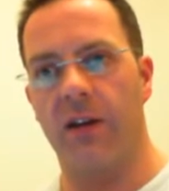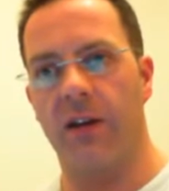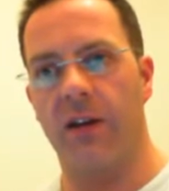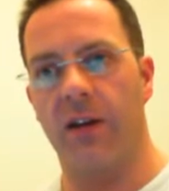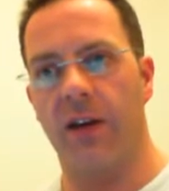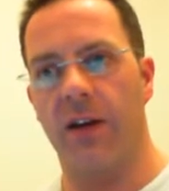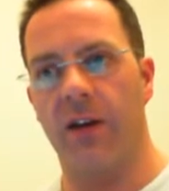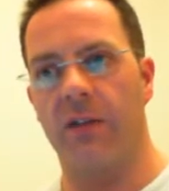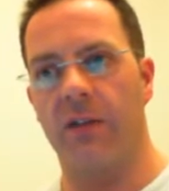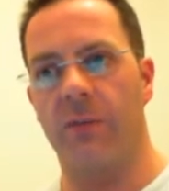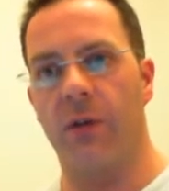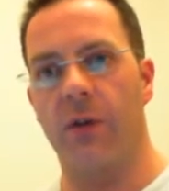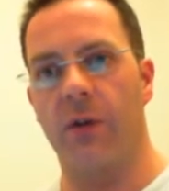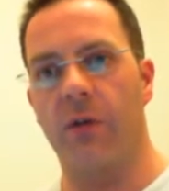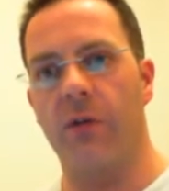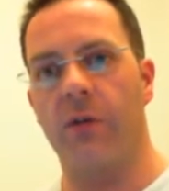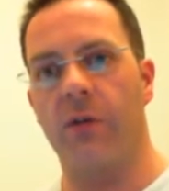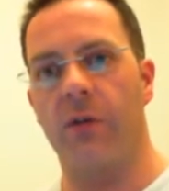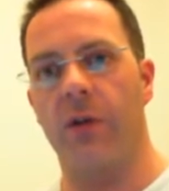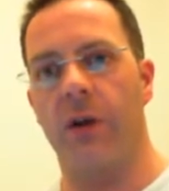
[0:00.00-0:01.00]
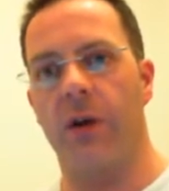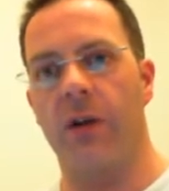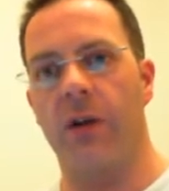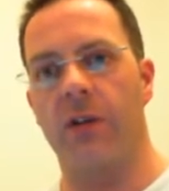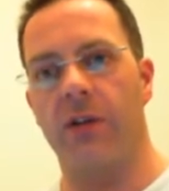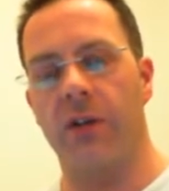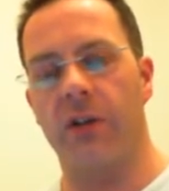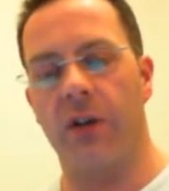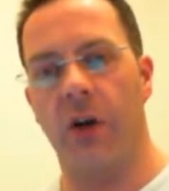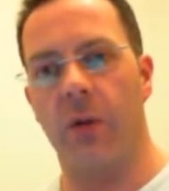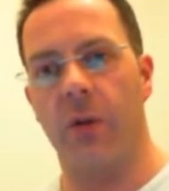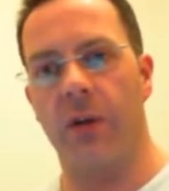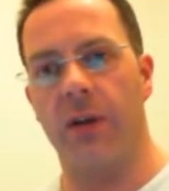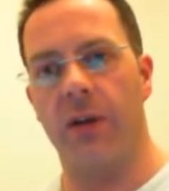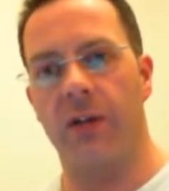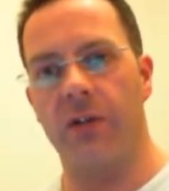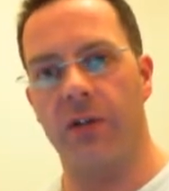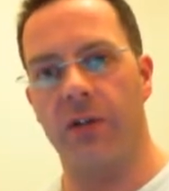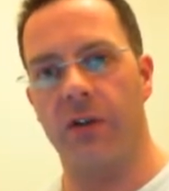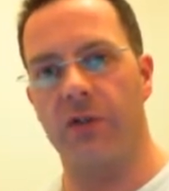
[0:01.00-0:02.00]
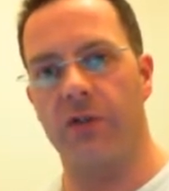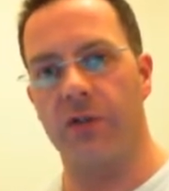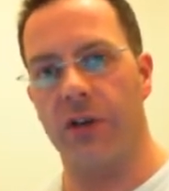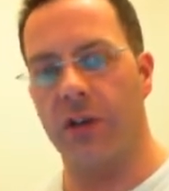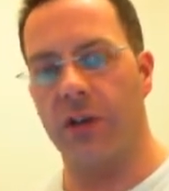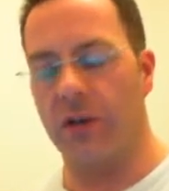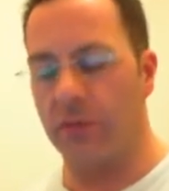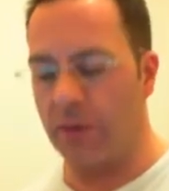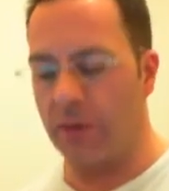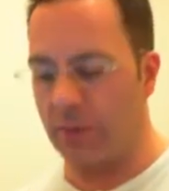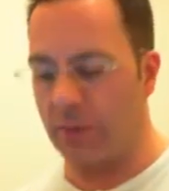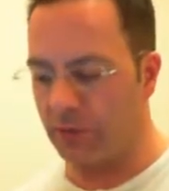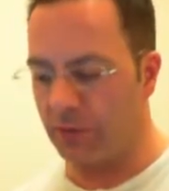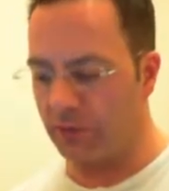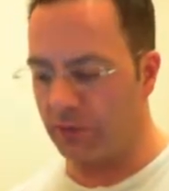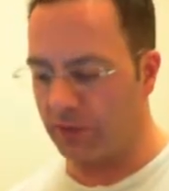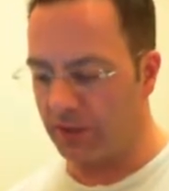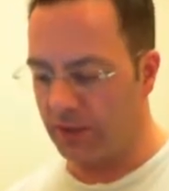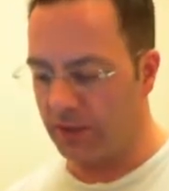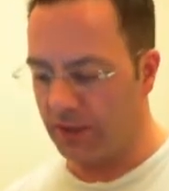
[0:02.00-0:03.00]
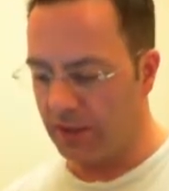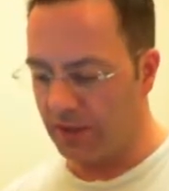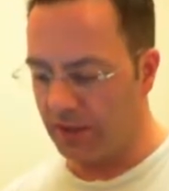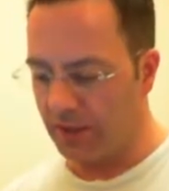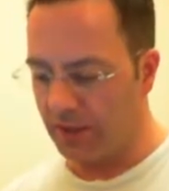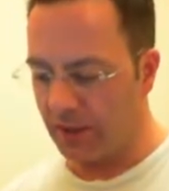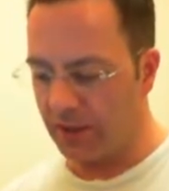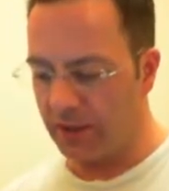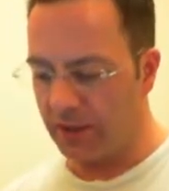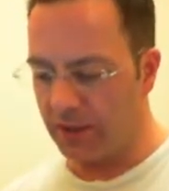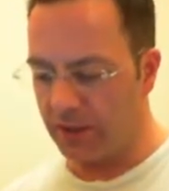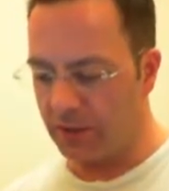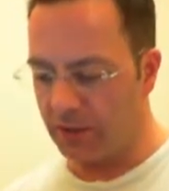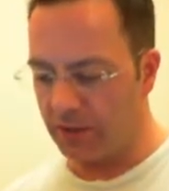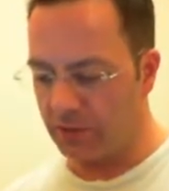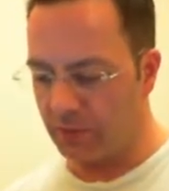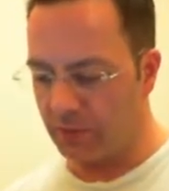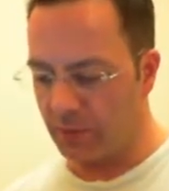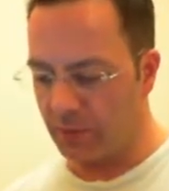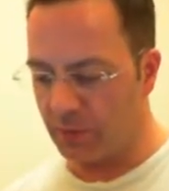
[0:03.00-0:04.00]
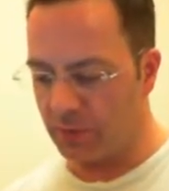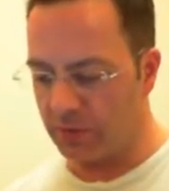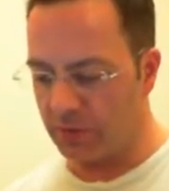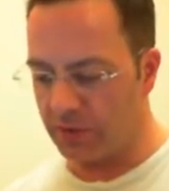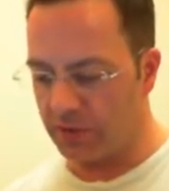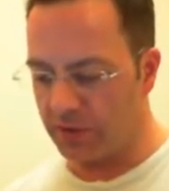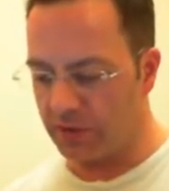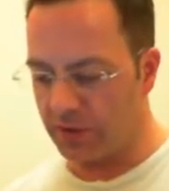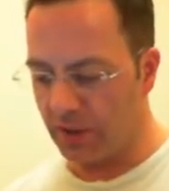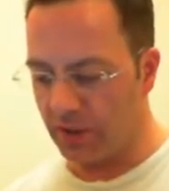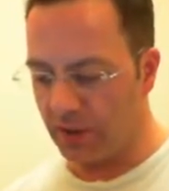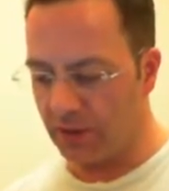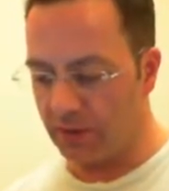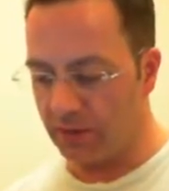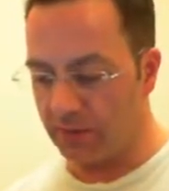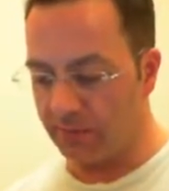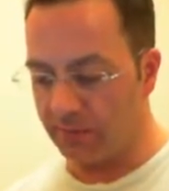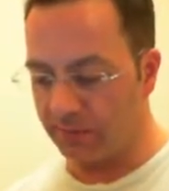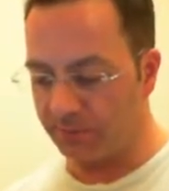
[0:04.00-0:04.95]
have been authorised to go in and start training the rebels, and here this report is saying